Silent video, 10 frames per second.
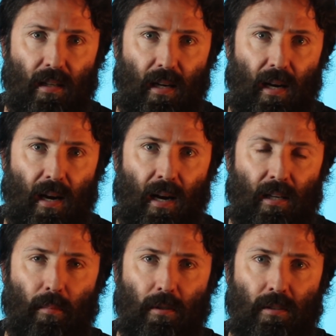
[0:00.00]

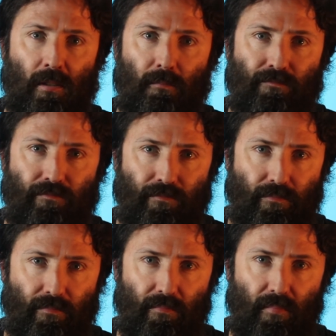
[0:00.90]
arguments.
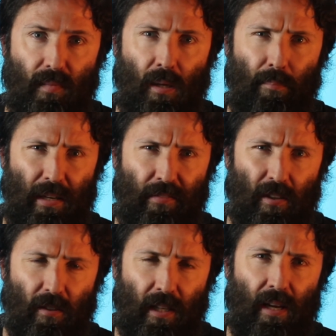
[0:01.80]
But if you
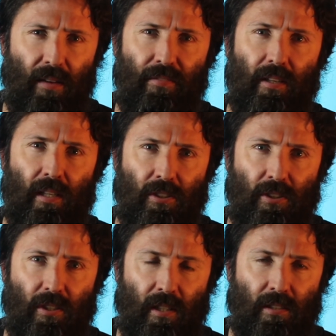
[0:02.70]
look carefully,
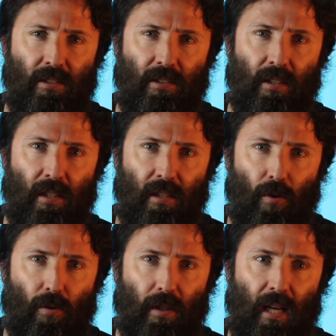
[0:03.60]
it's
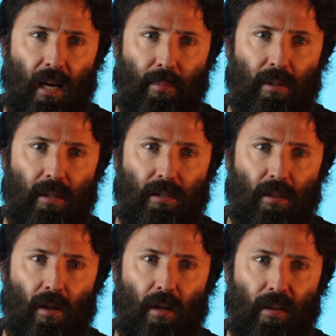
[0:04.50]
all that's happened is
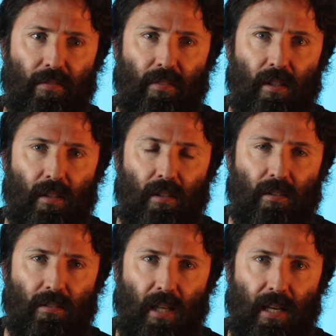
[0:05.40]
I've
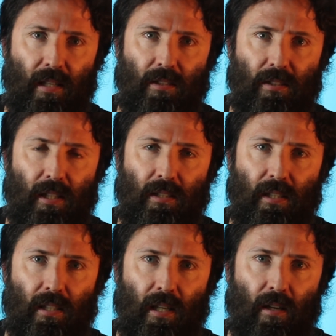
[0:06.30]
taken
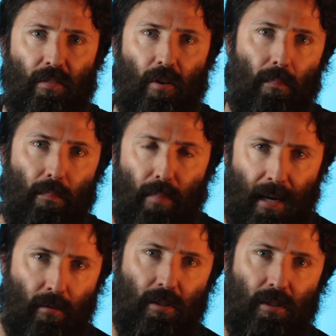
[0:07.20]
60 and I've gone
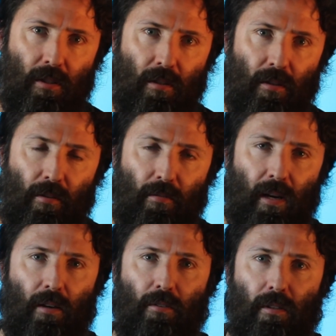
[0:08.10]
backwards
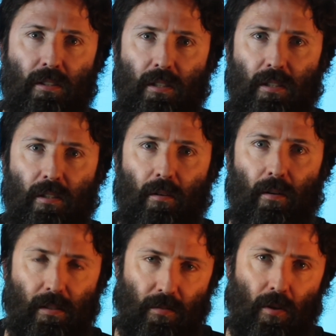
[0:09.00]
360
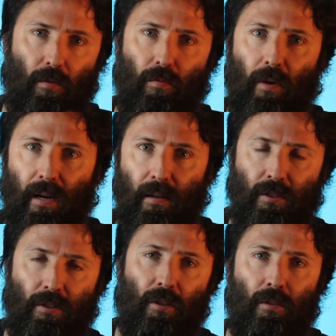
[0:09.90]
degrees. I've gone around the
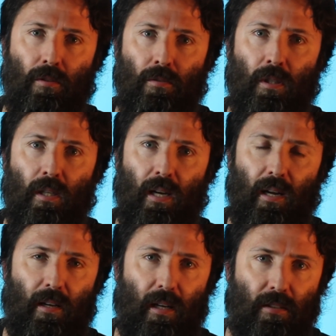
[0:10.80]
circle and
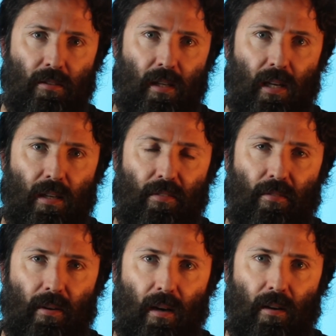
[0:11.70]
I get to negative
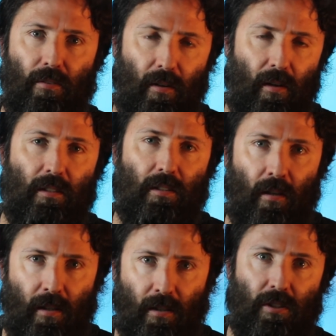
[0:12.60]
300. I
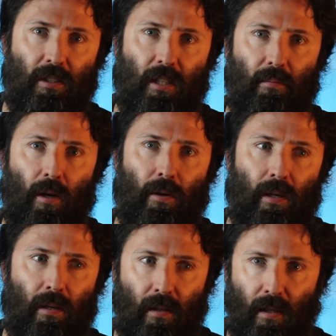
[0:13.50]
can just keep
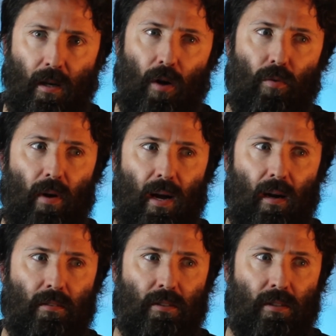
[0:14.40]
going around